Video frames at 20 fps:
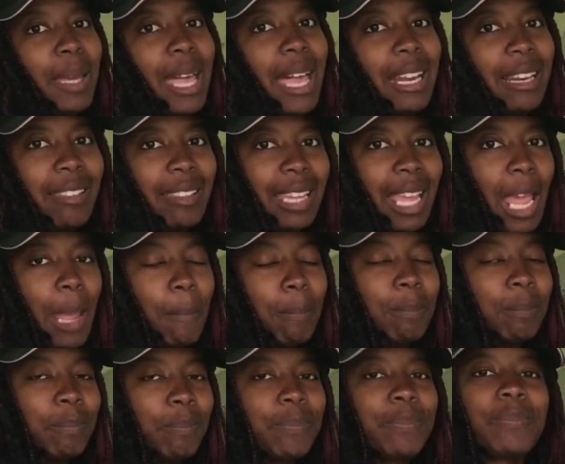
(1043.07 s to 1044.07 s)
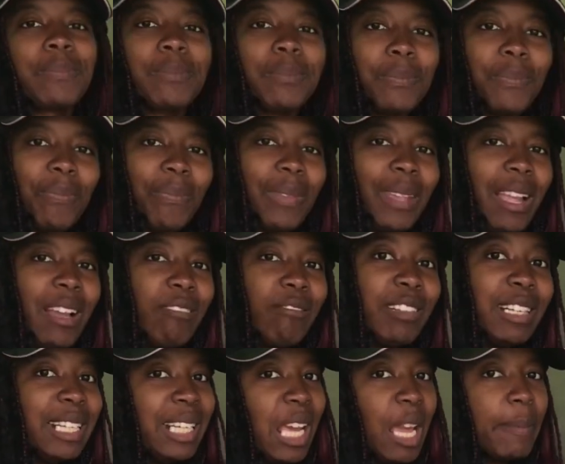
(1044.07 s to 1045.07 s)
ahead of the game. I
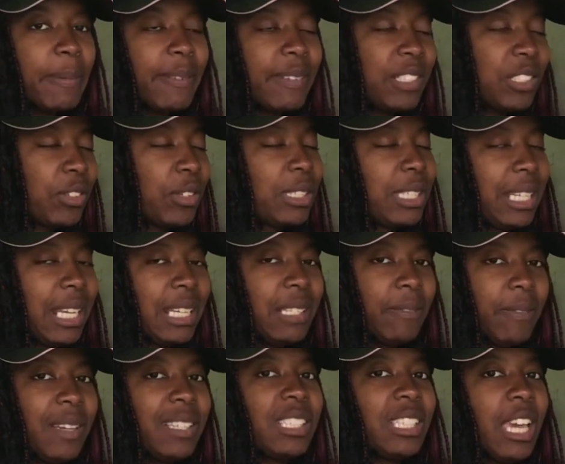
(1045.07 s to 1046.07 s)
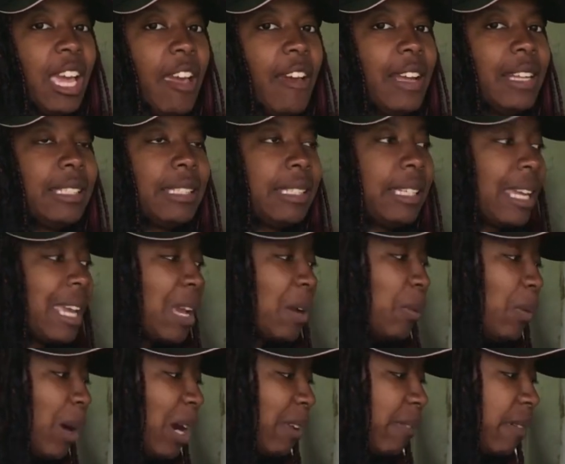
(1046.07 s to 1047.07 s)
really hope you enjoyed today's video and
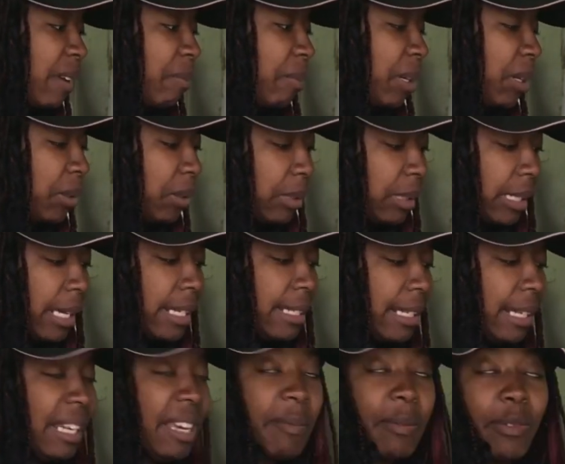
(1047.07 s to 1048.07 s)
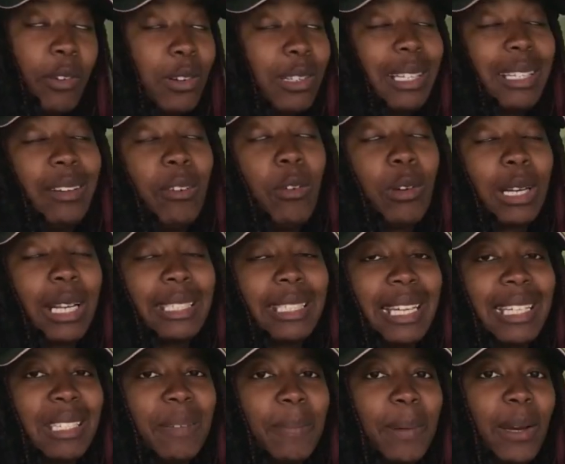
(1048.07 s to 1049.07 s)
seeing what I feed my horses, a little more
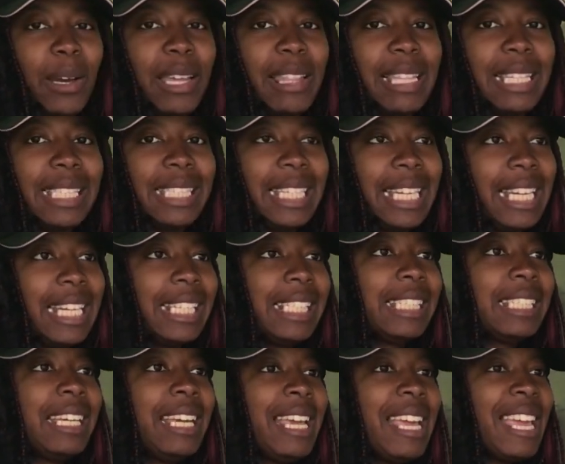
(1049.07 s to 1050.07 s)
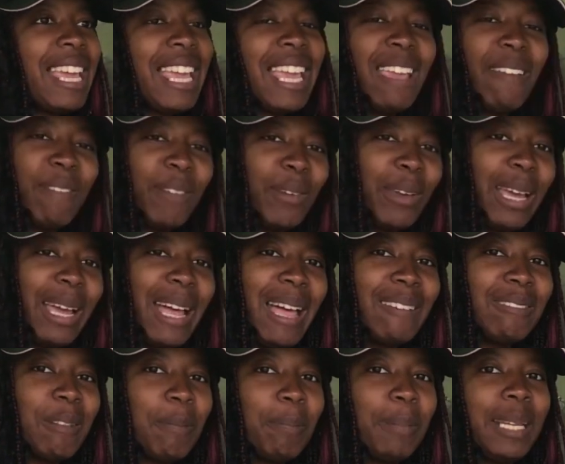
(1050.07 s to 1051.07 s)
organisation behind the scenes. If you
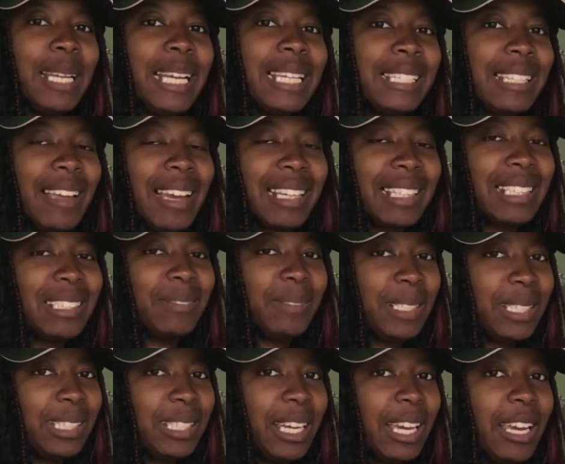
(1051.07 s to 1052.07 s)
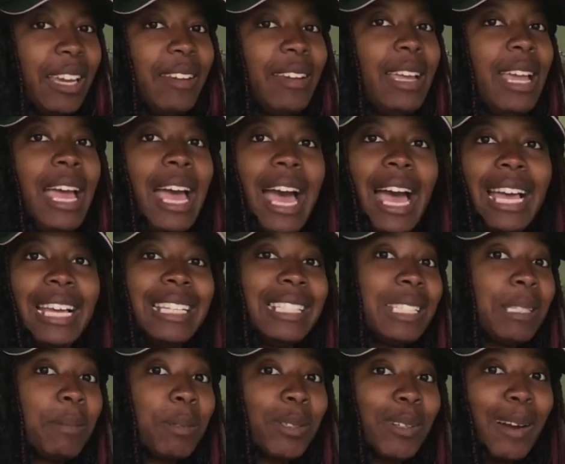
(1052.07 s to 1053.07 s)
have, please like this video
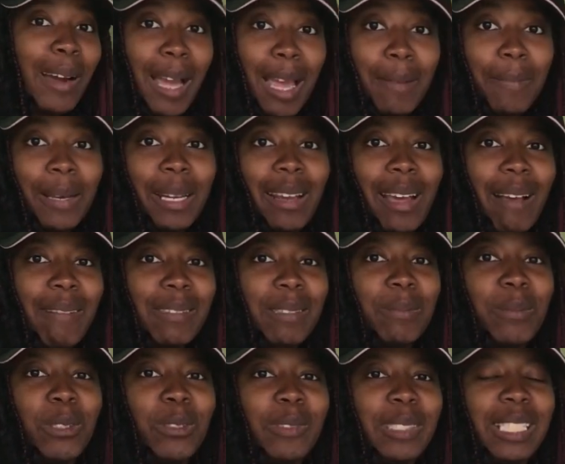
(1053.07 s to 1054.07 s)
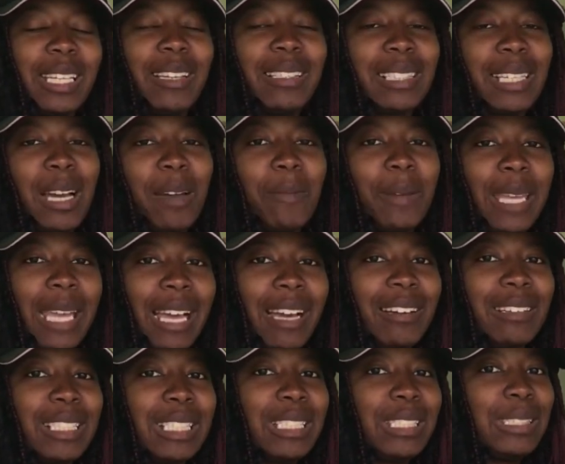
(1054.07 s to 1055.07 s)
and subscribe, and I'll have some more videos coming
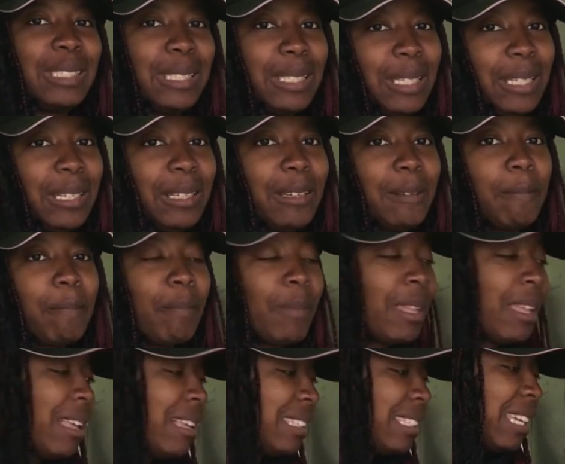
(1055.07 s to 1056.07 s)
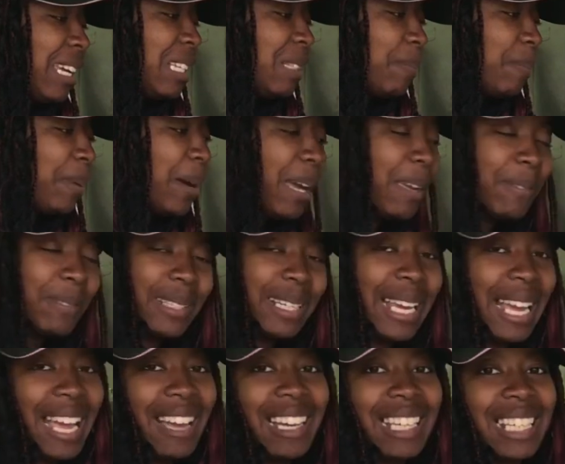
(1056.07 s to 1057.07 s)
out soon. So it's bye for
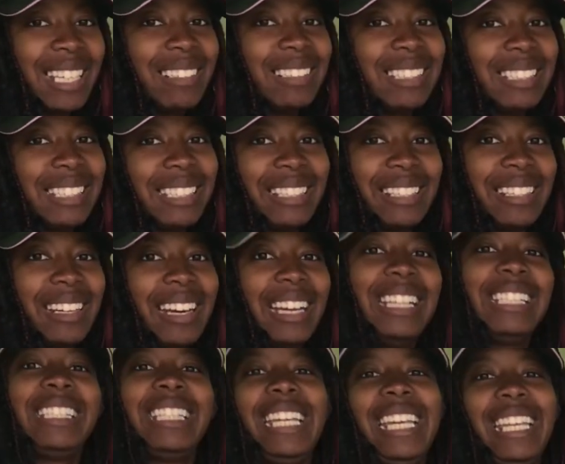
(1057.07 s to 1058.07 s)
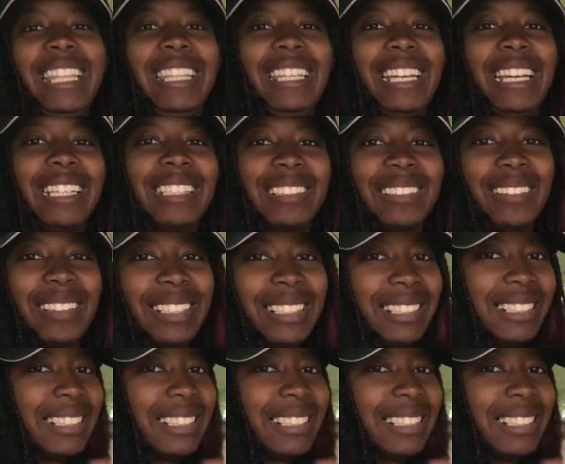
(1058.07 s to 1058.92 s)
now, and I'll see you guys in the next one.